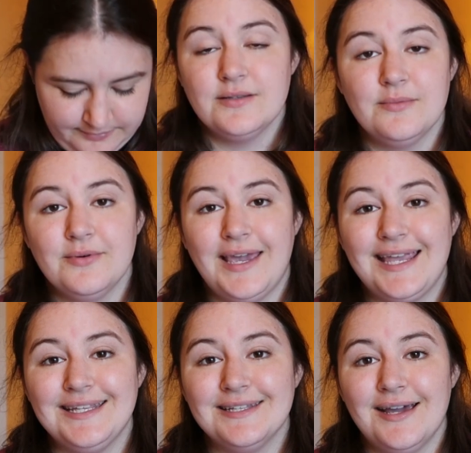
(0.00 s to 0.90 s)
Number
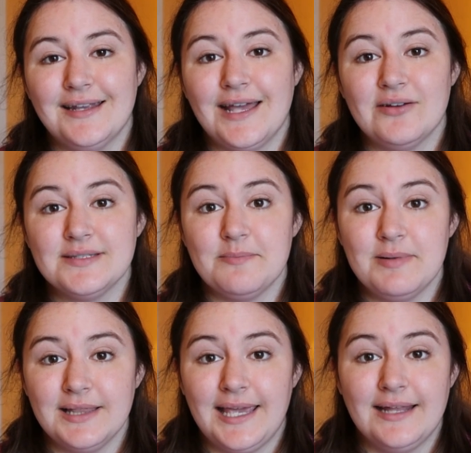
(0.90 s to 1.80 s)
89, how to
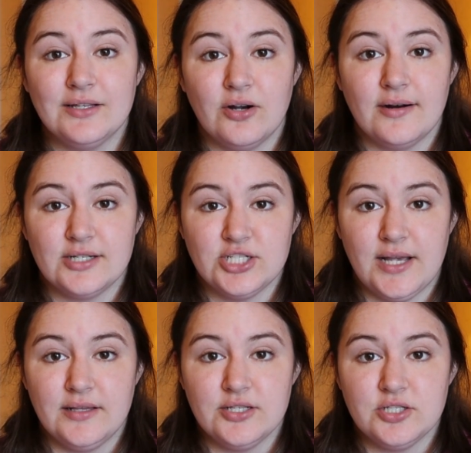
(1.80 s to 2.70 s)
plan an art
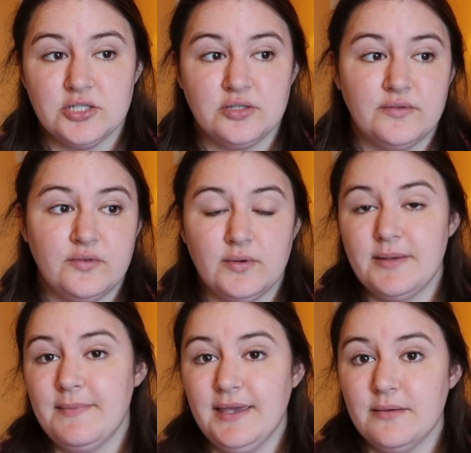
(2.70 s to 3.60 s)
challenge. If you want
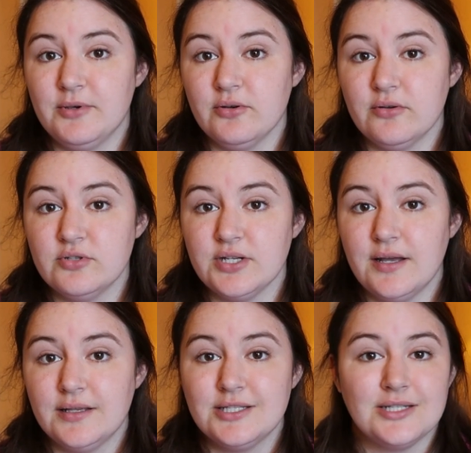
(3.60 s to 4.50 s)
to make up your own
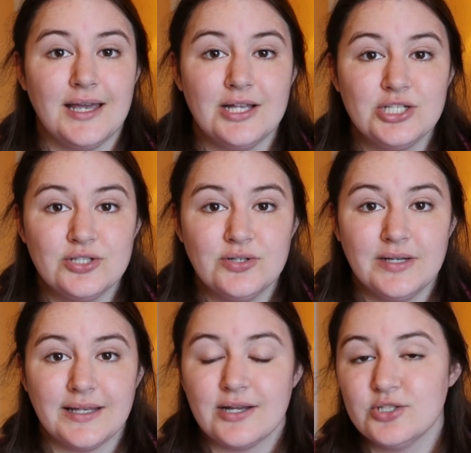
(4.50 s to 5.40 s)
challenge, how'd you do
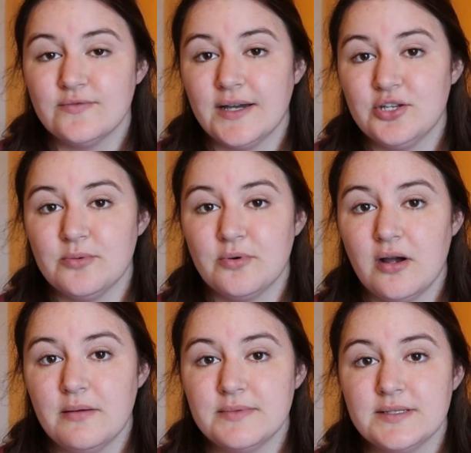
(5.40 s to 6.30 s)
it? How'd you find your
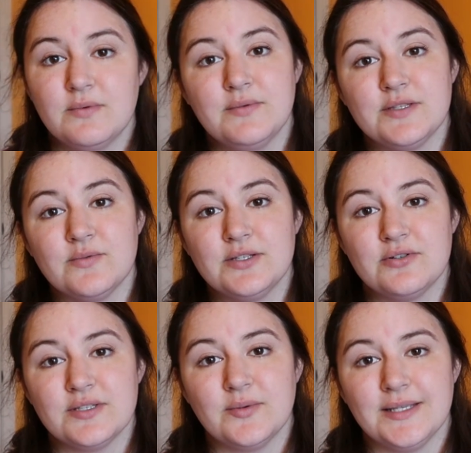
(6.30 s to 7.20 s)
prompts? What was the
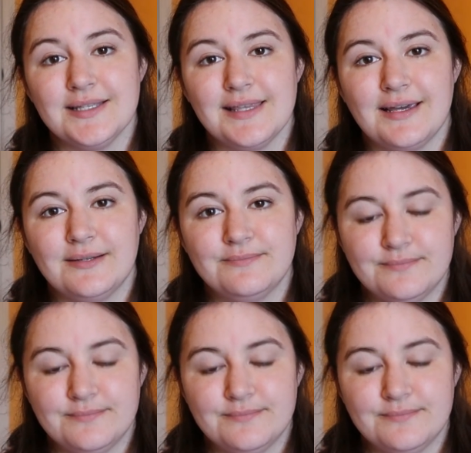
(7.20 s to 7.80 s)
research that went into that?